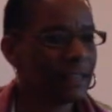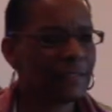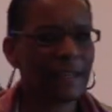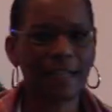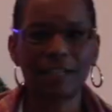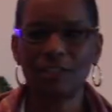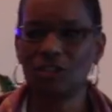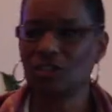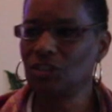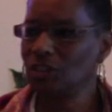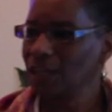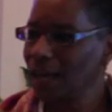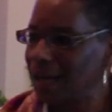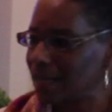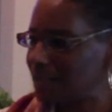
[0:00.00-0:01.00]
that is
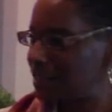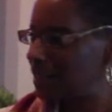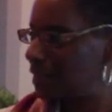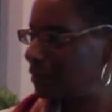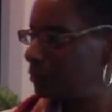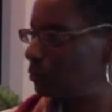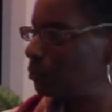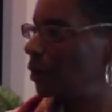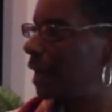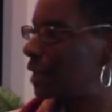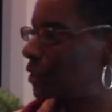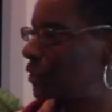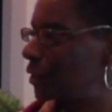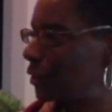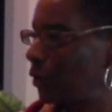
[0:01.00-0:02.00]
just
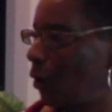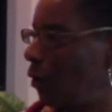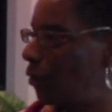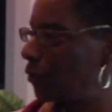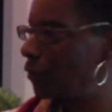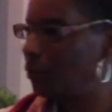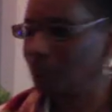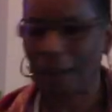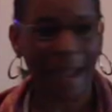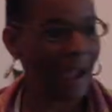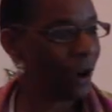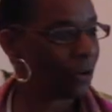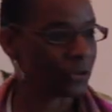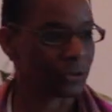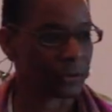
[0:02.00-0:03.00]
rich and
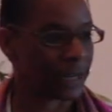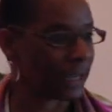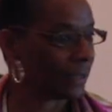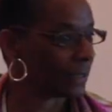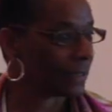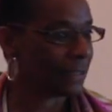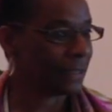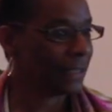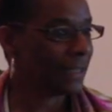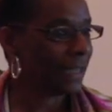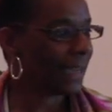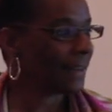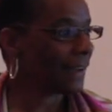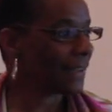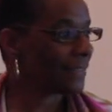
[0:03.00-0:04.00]
overpowering.
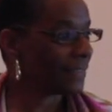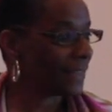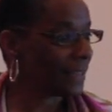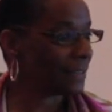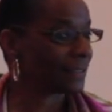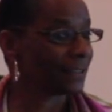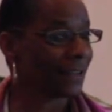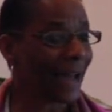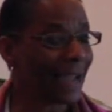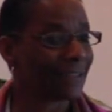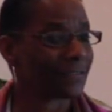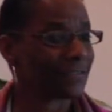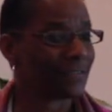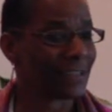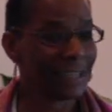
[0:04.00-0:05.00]
And I think
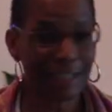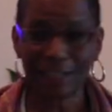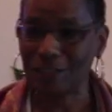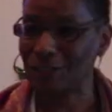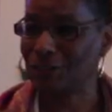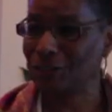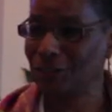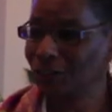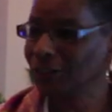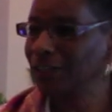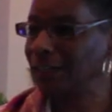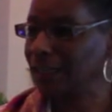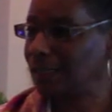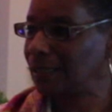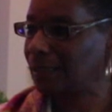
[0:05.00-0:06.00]
life is
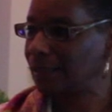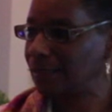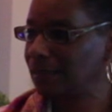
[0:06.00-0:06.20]
good.